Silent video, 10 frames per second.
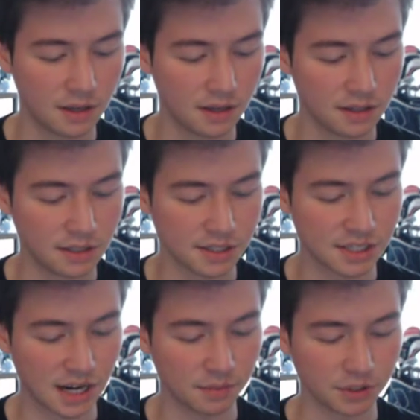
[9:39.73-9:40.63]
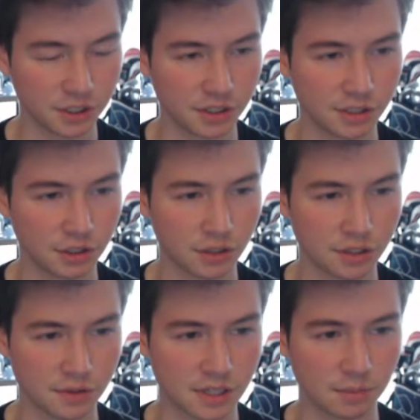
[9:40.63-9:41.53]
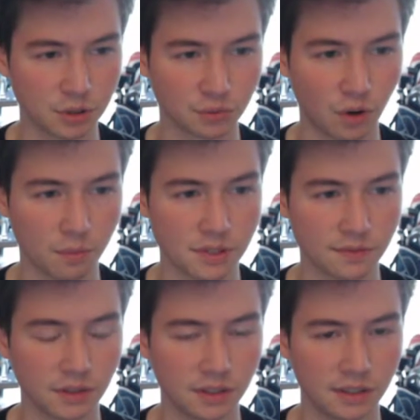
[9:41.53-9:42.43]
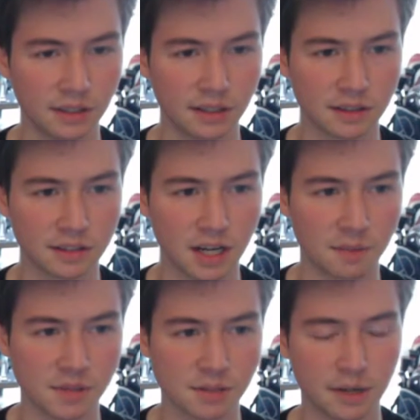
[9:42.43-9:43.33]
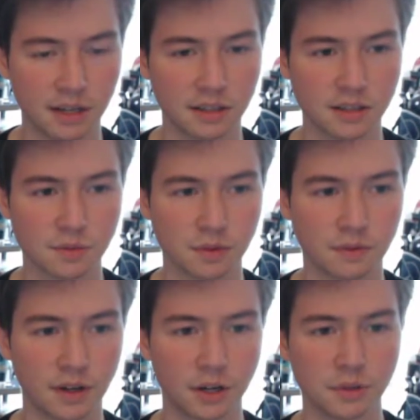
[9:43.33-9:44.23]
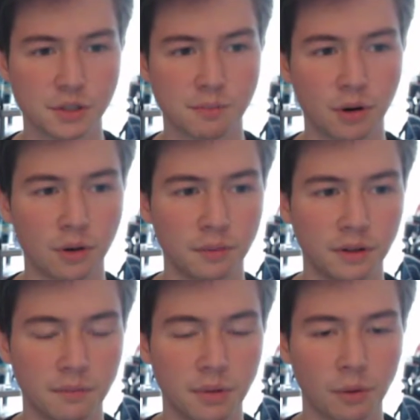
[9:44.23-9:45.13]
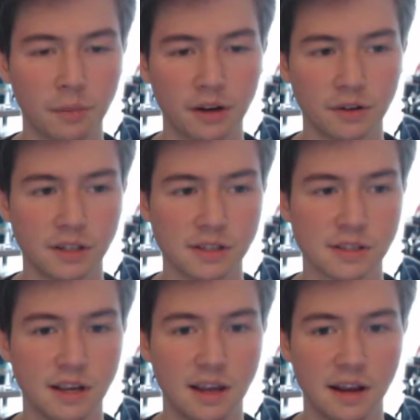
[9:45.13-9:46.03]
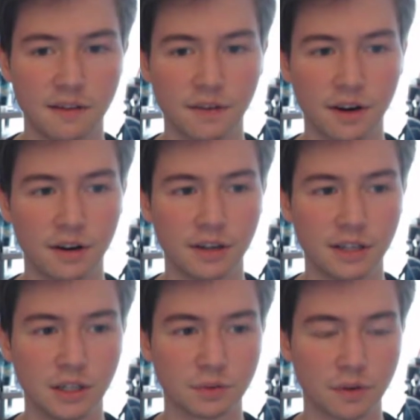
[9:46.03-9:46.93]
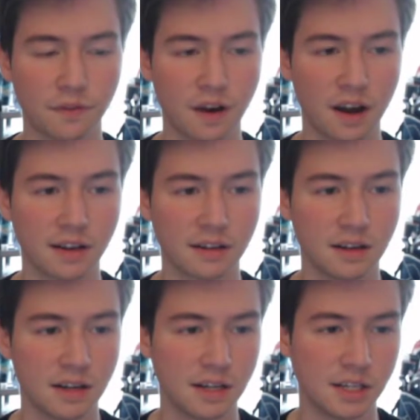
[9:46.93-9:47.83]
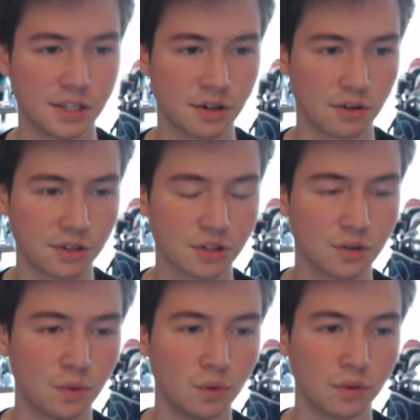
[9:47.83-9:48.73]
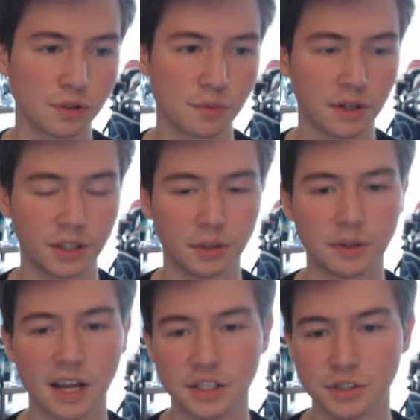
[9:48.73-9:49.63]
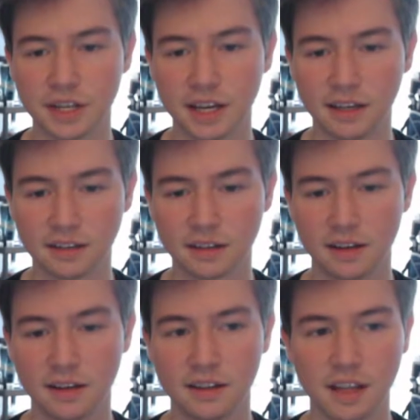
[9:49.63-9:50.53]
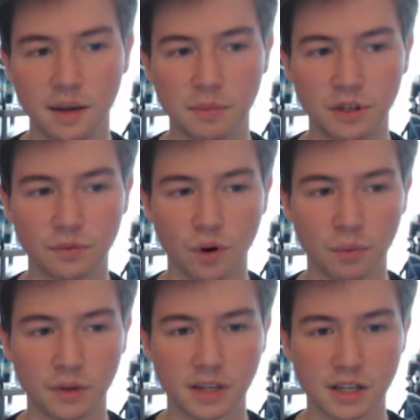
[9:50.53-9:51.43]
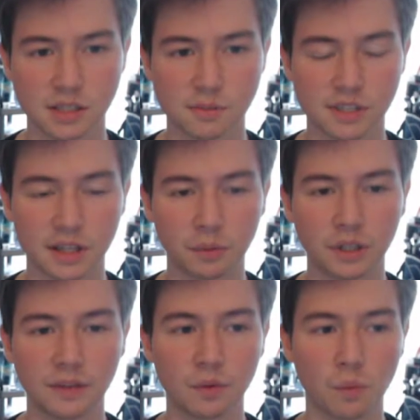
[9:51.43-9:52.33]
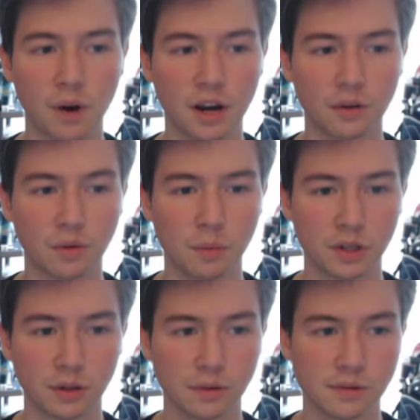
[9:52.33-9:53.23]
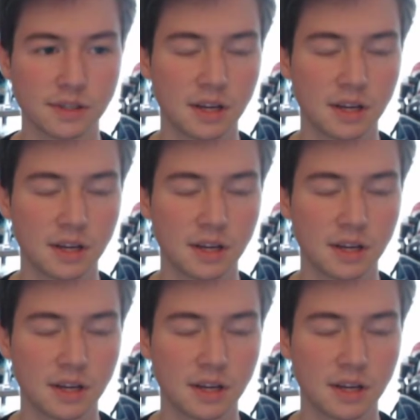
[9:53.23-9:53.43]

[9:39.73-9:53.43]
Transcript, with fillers: He establishes he tries to establish Roman civility. At the time, Hispanias were very much bar- barbarians and very ill refined. He starts schools where he would educate them in Roman customs, and they would even wear Roman clothes.